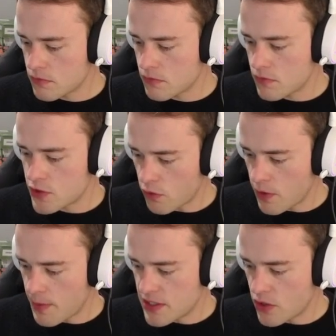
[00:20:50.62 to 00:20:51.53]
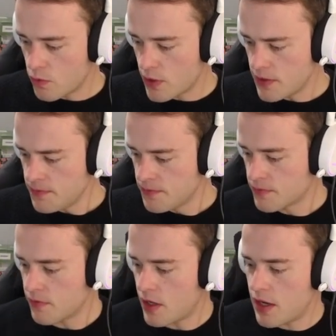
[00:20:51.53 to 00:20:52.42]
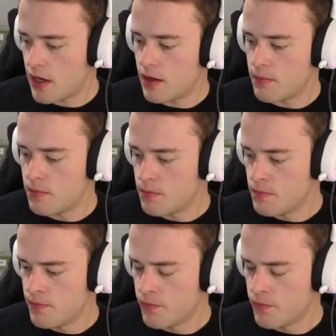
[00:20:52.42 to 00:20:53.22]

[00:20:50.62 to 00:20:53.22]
Soul Reaping is a good one.